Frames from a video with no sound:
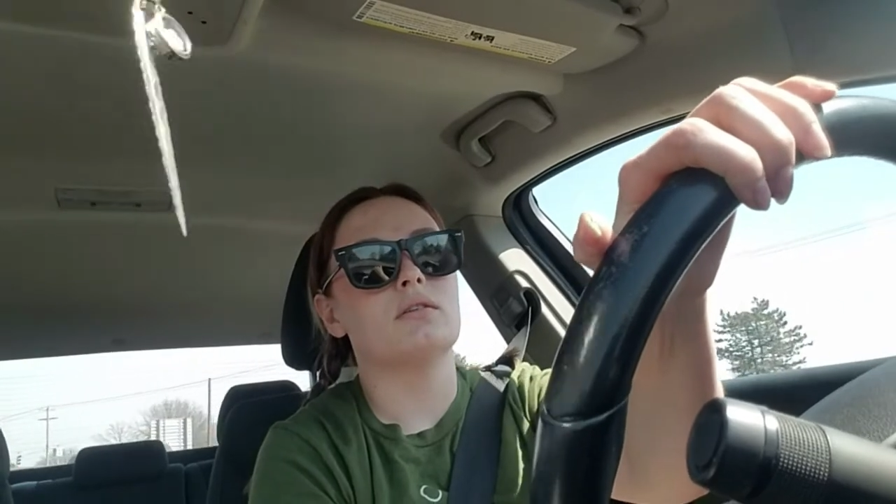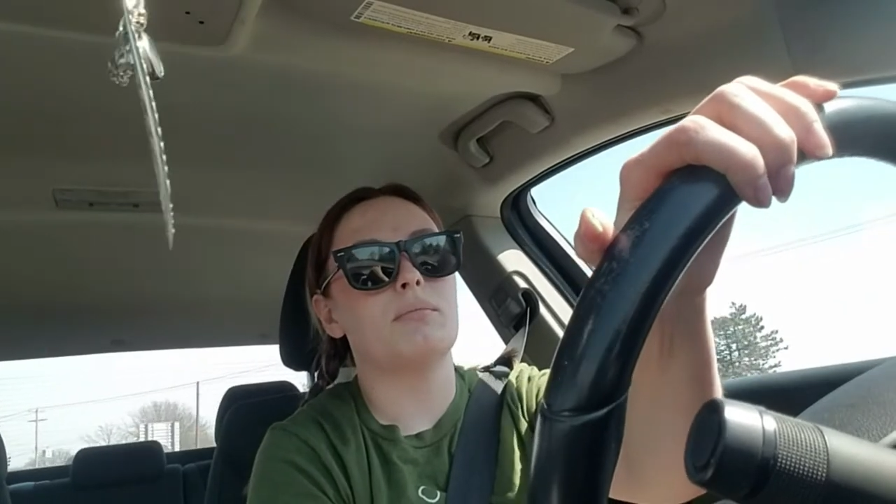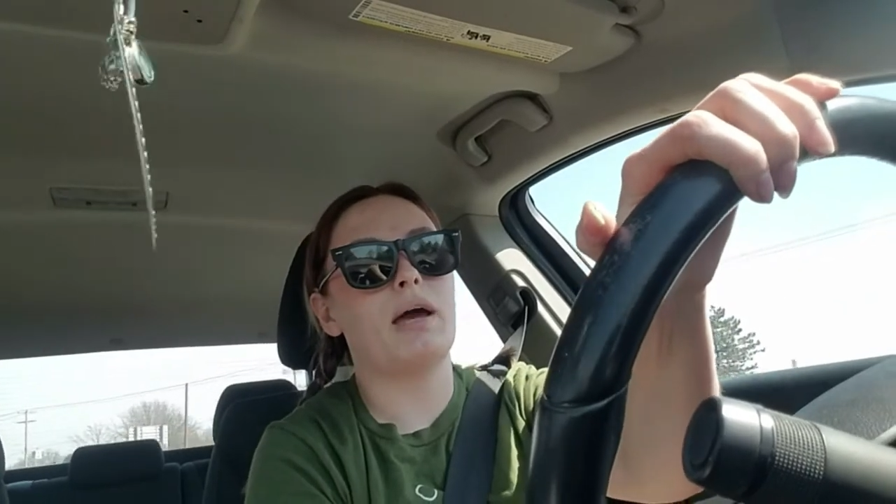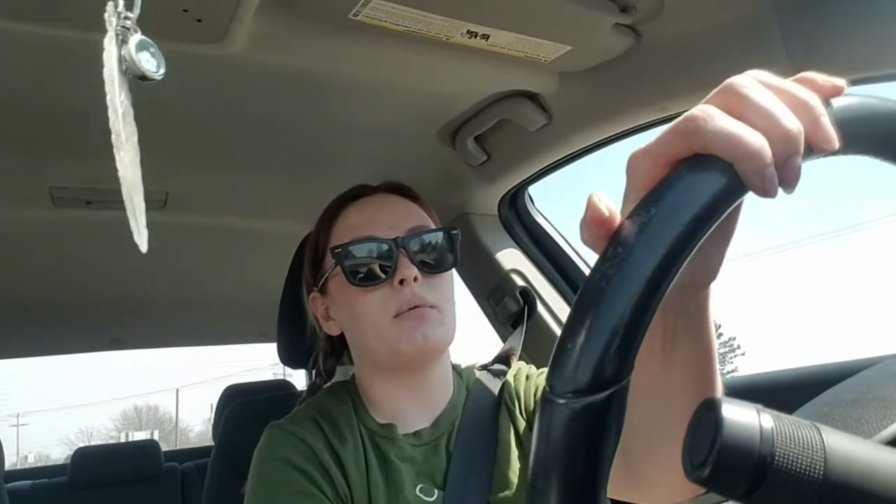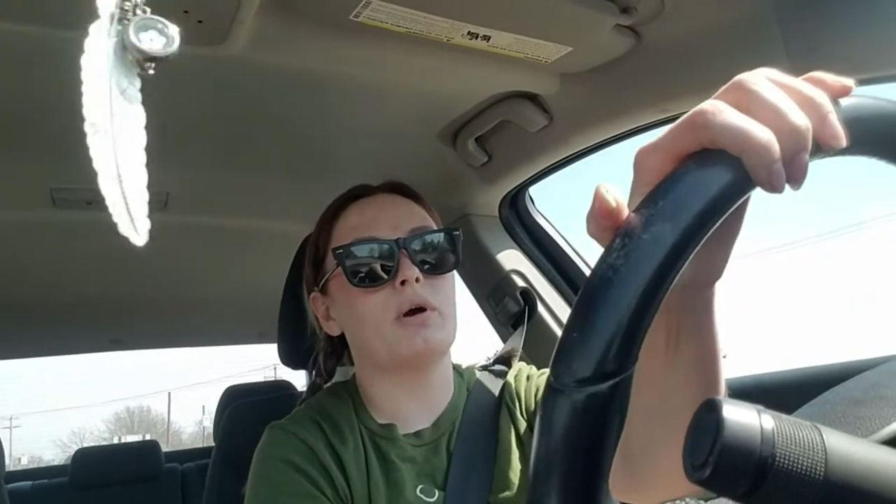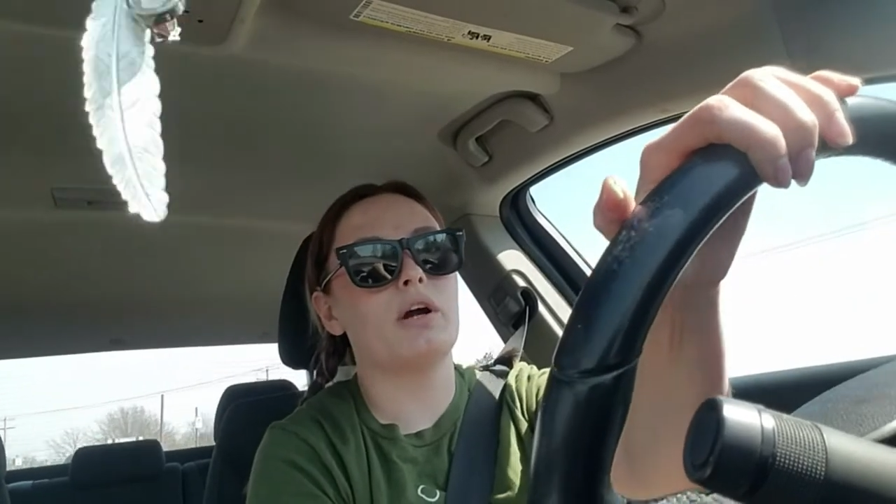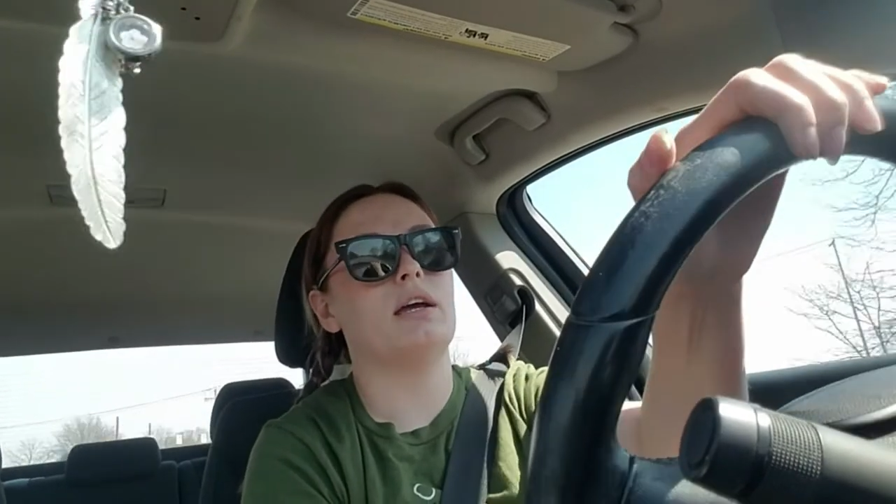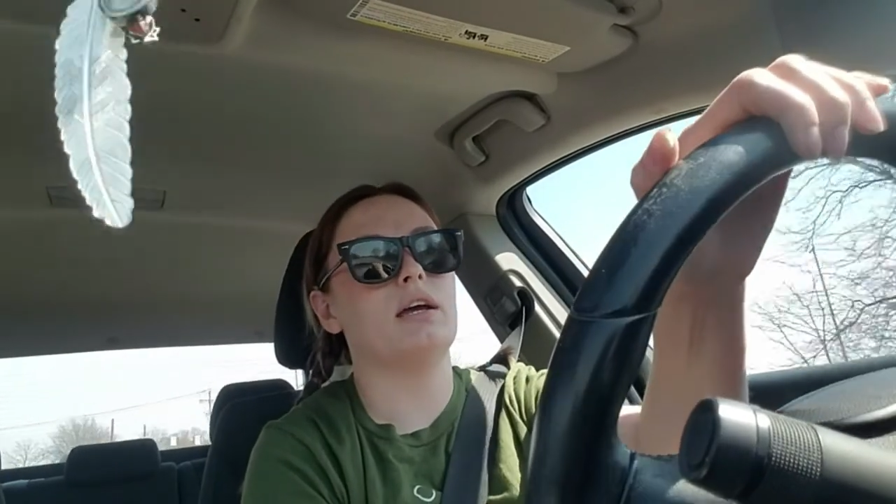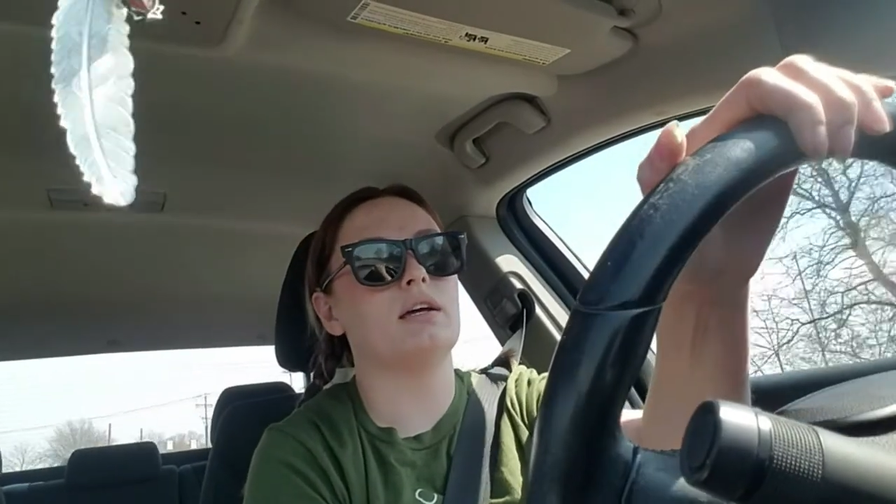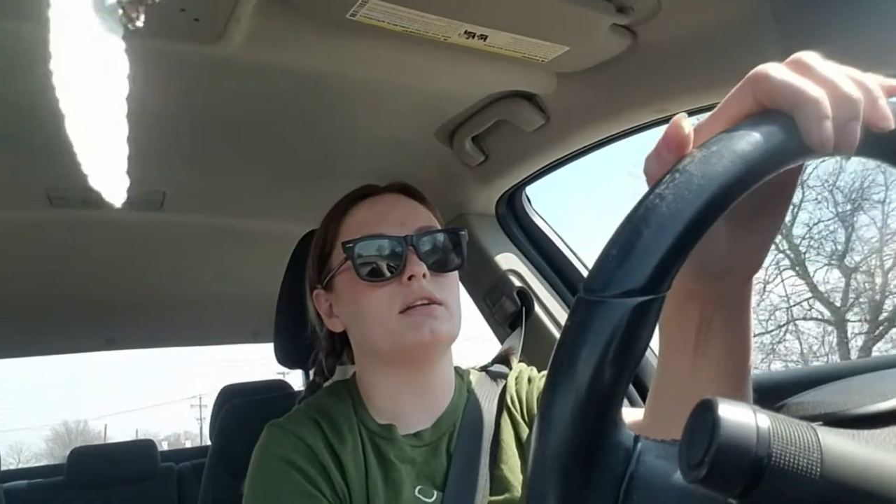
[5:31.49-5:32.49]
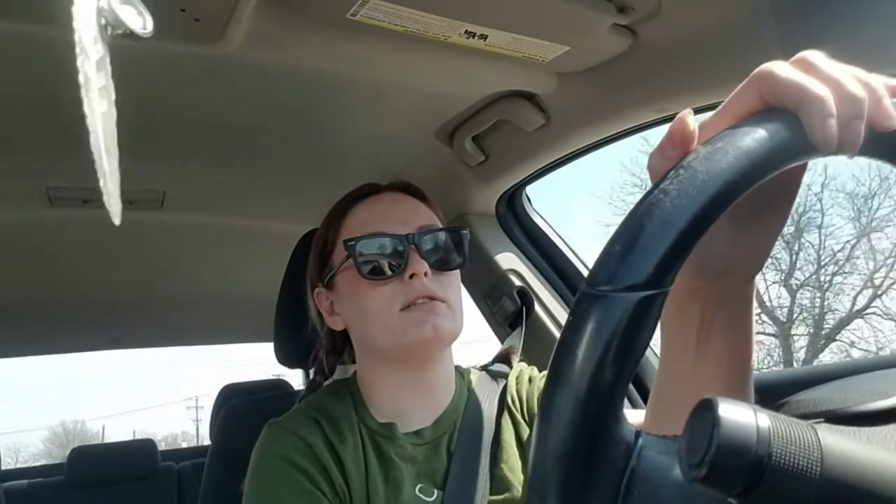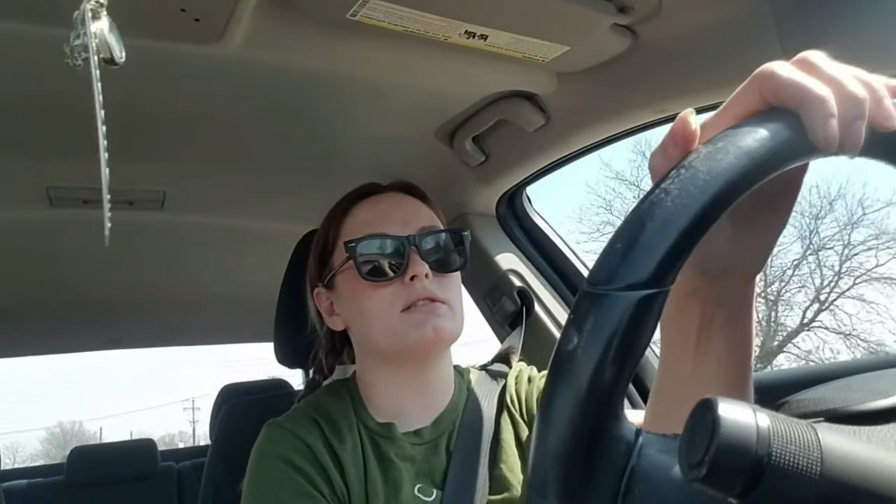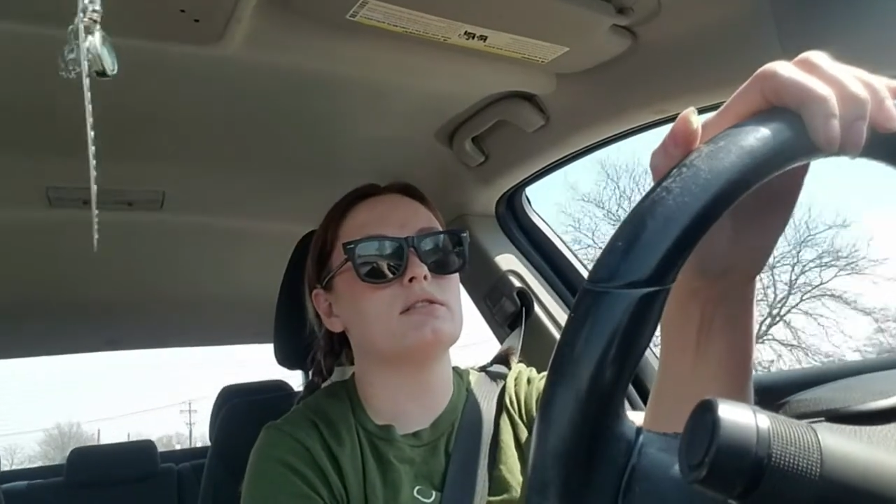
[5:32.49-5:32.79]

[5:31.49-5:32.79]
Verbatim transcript: my work and